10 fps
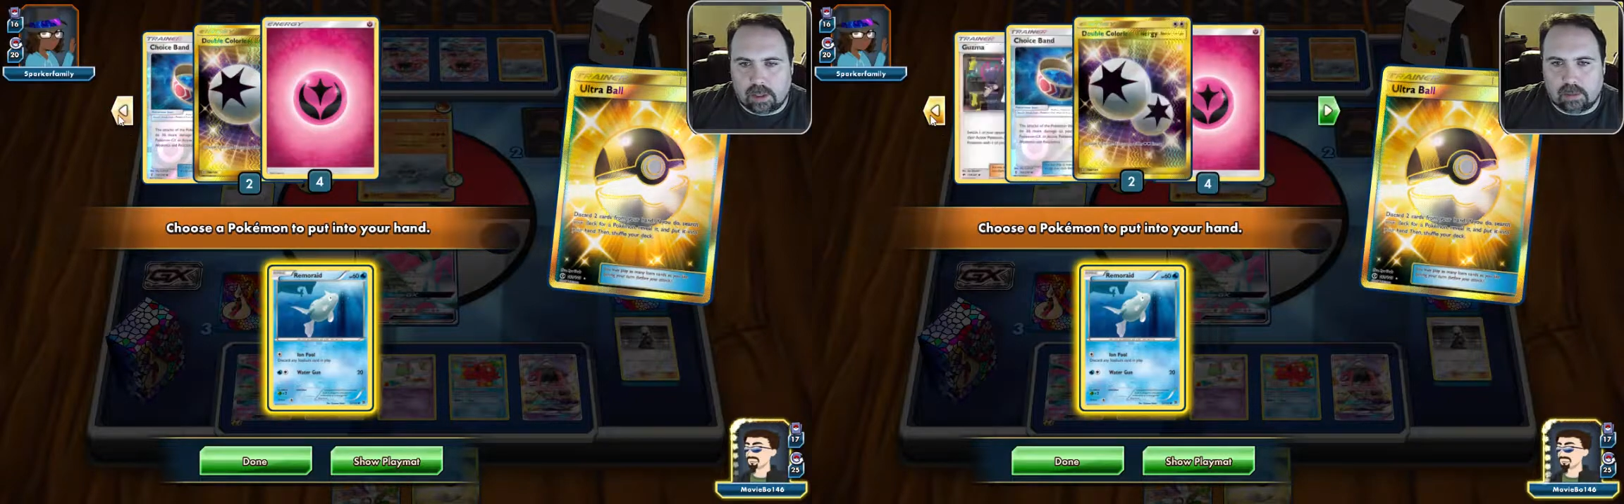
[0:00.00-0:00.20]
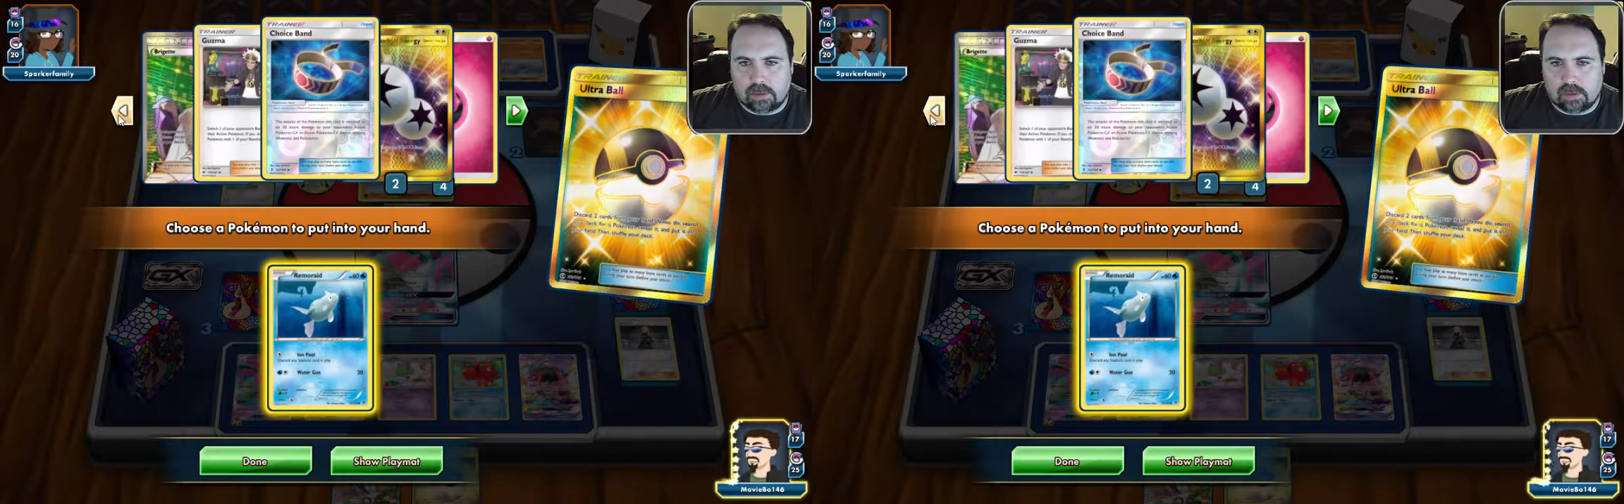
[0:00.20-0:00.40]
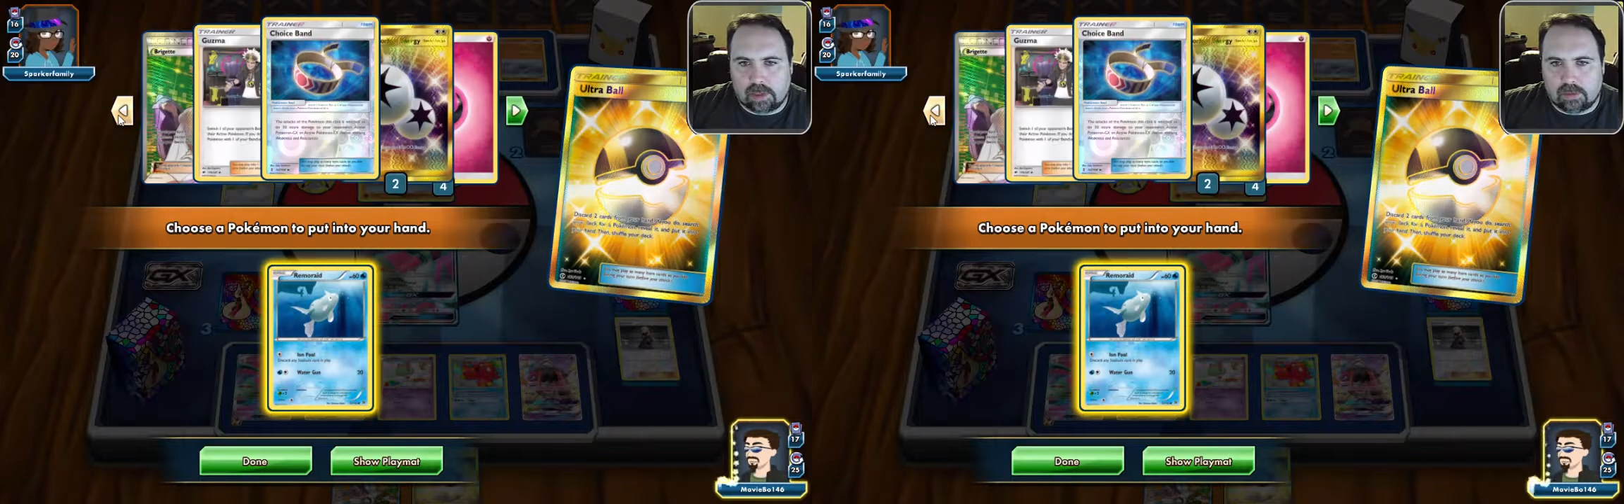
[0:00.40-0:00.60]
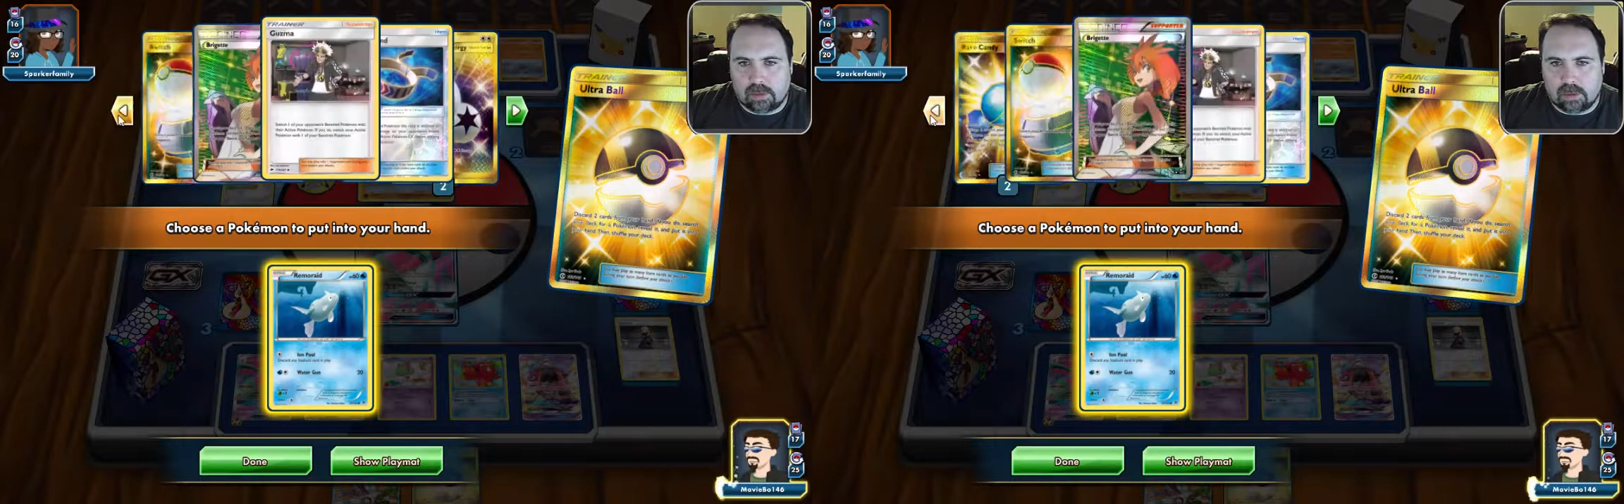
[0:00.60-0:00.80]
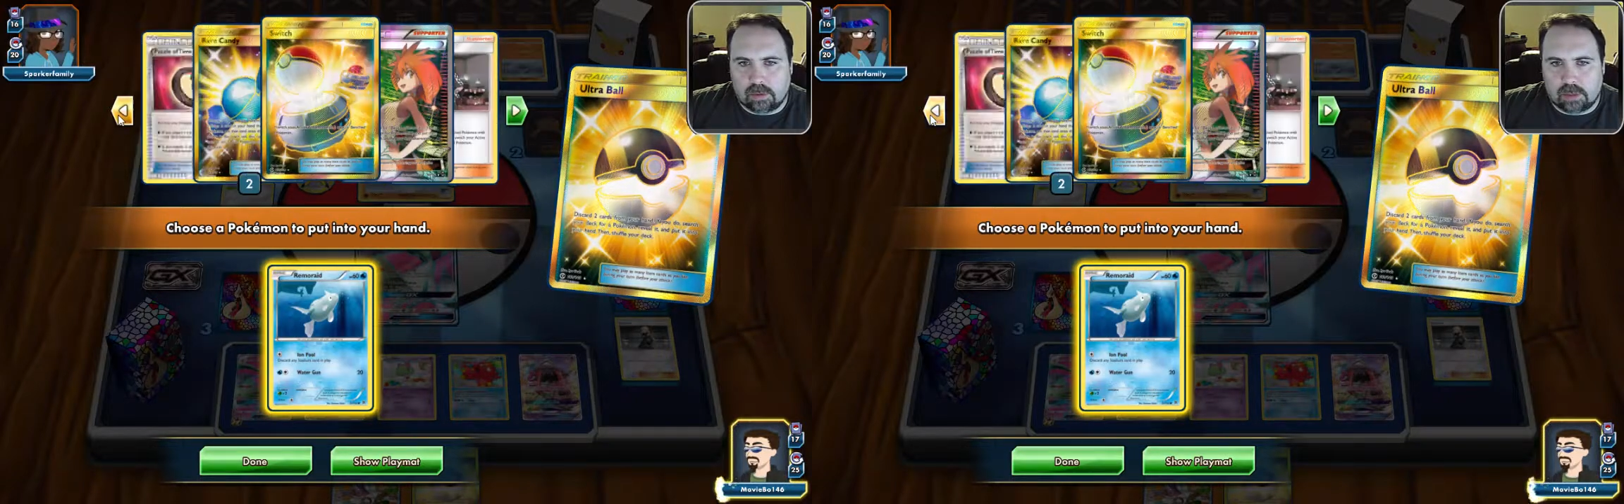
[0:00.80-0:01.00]
Yeah, we still
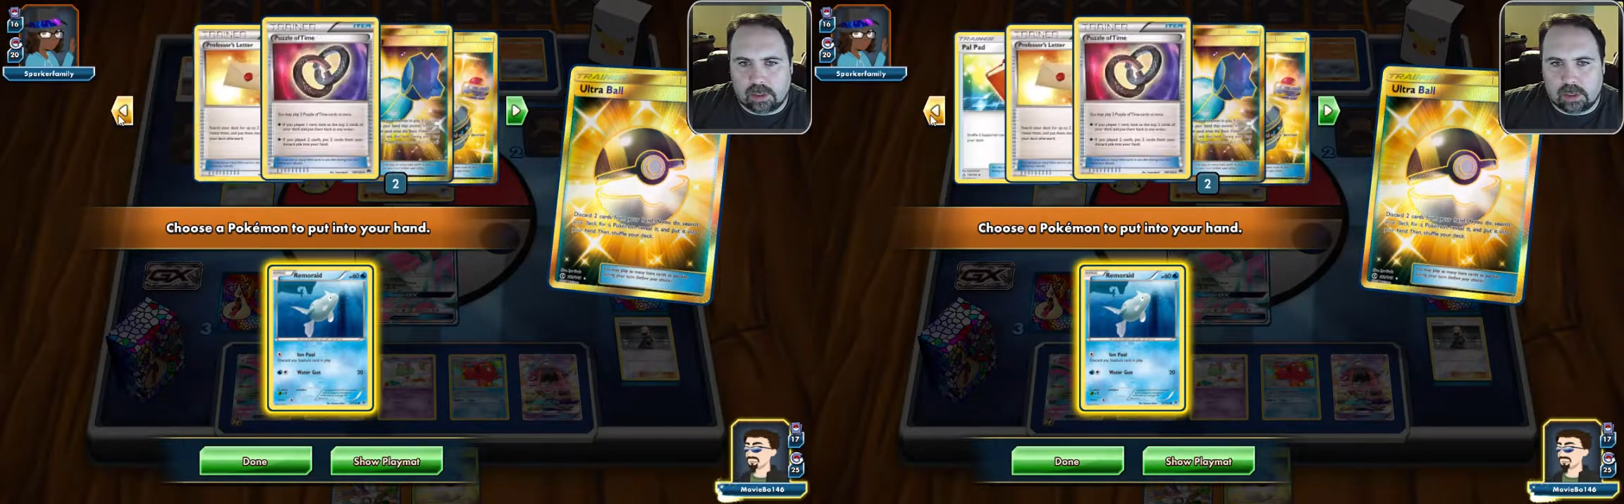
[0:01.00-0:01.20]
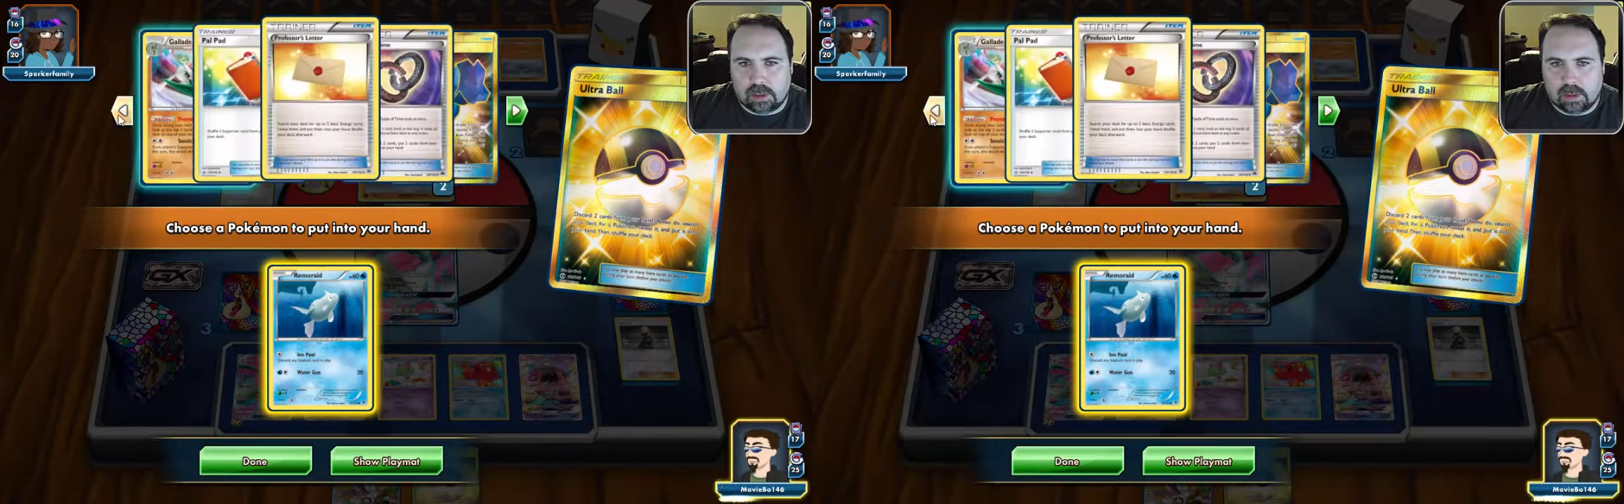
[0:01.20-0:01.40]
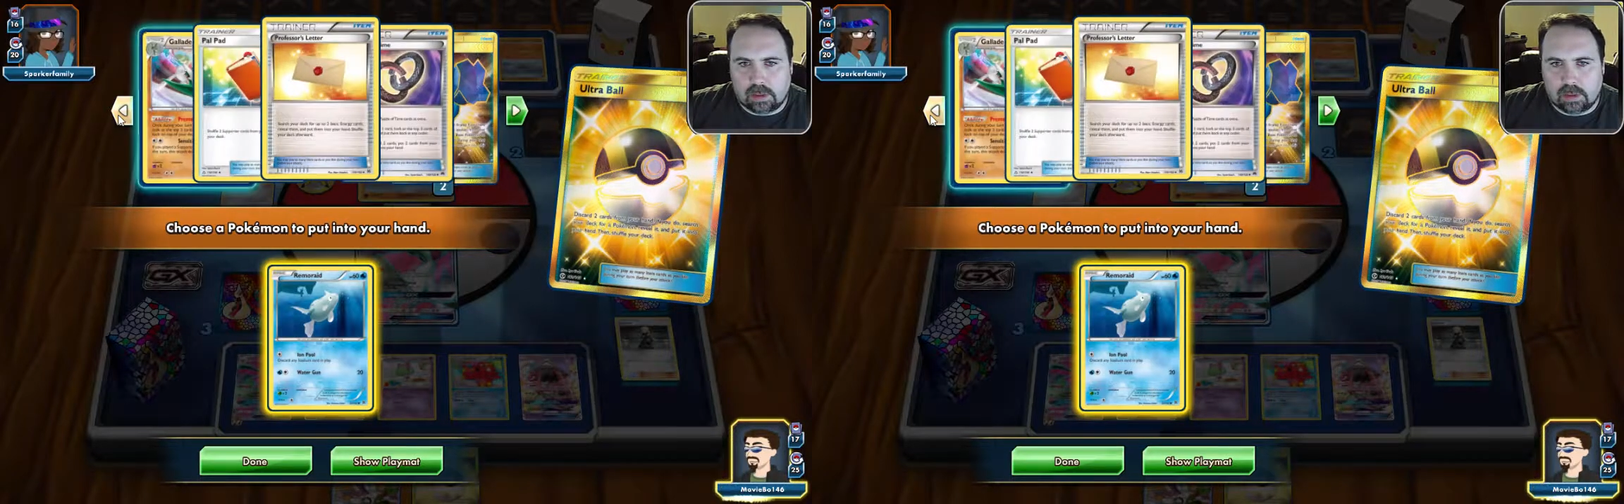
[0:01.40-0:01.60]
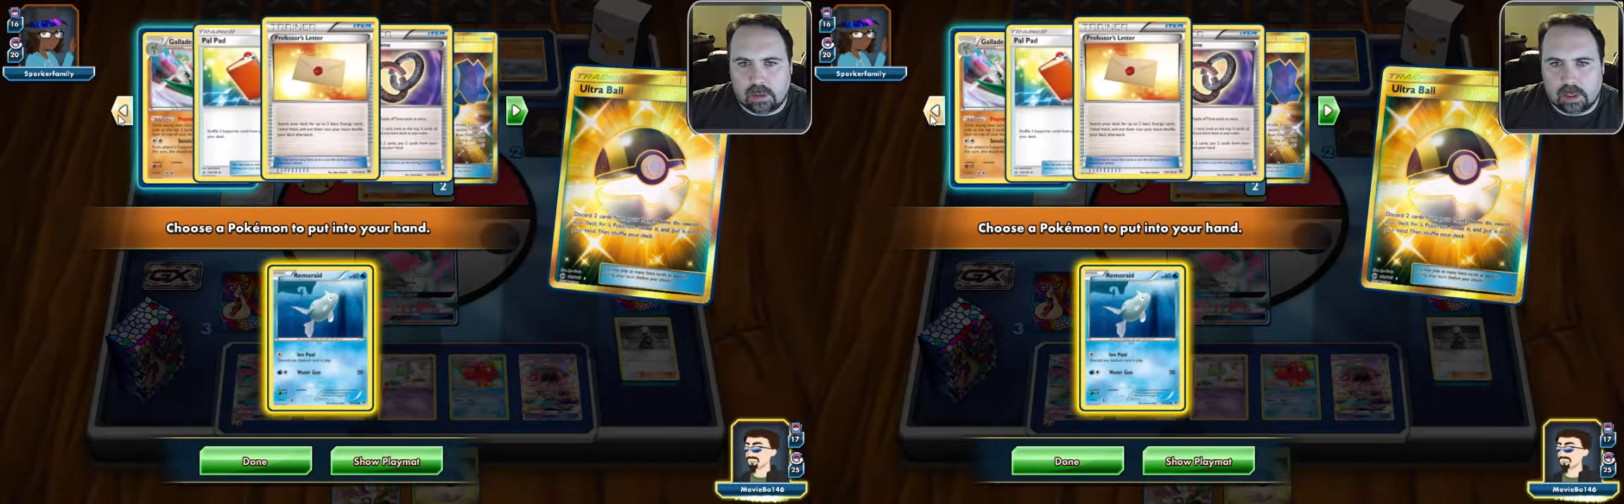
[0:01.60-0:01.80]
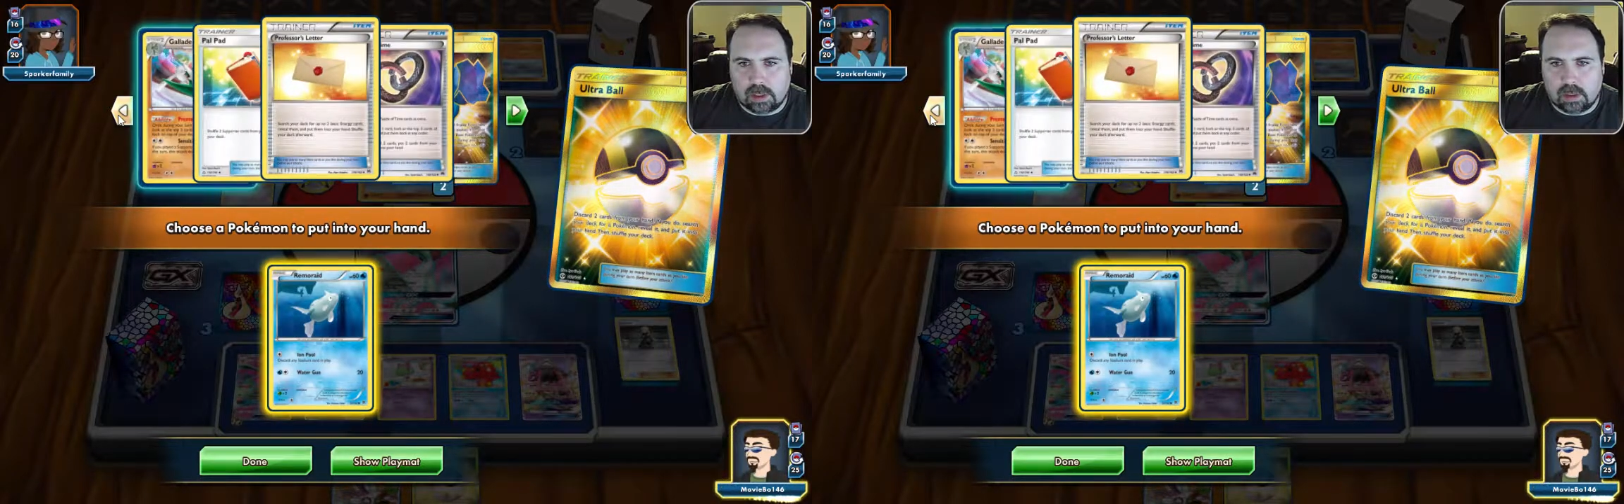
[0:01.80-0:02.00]
have 2 in deck.
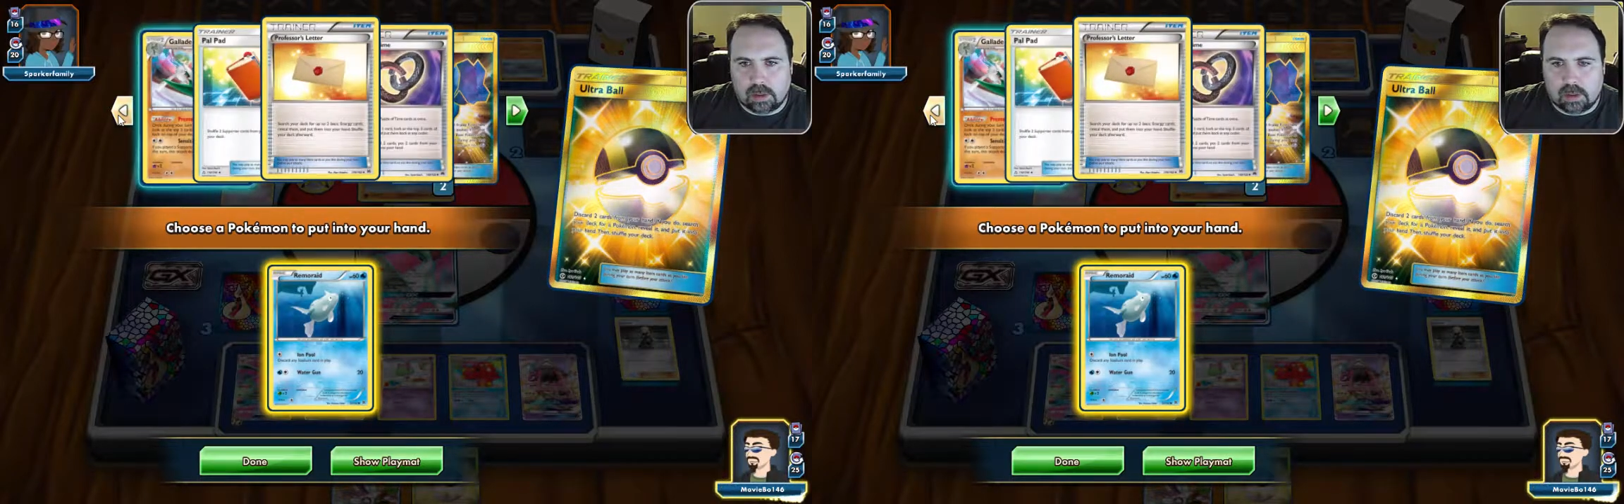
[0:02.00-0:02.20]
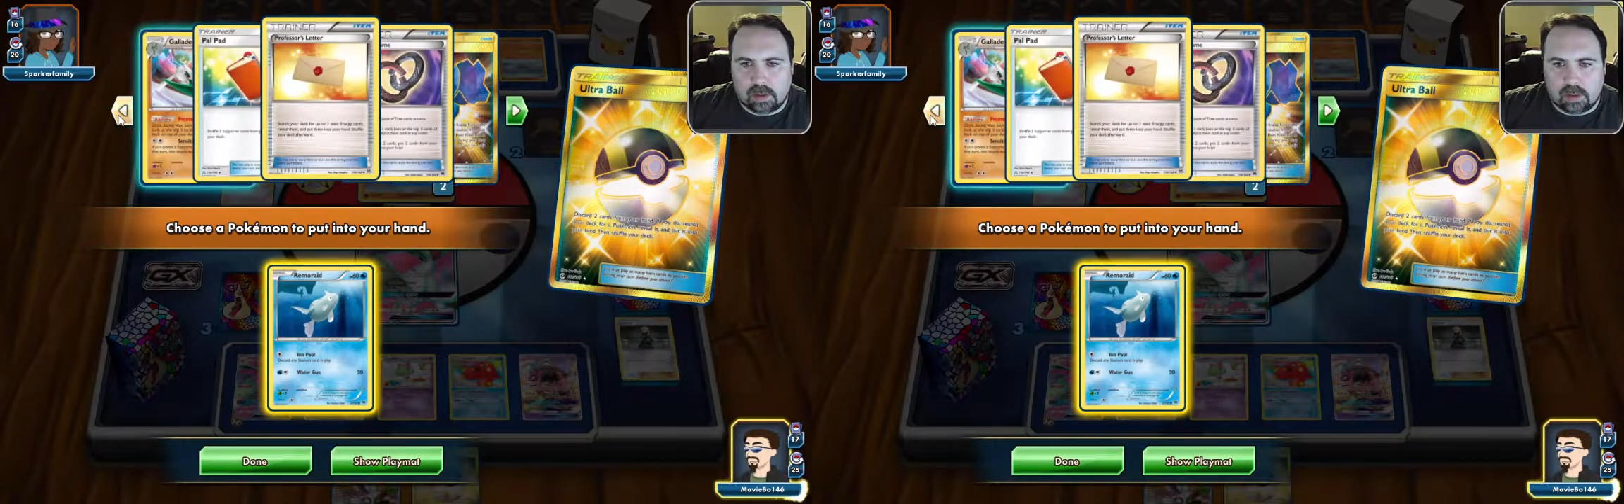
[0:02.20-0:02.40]
Okay.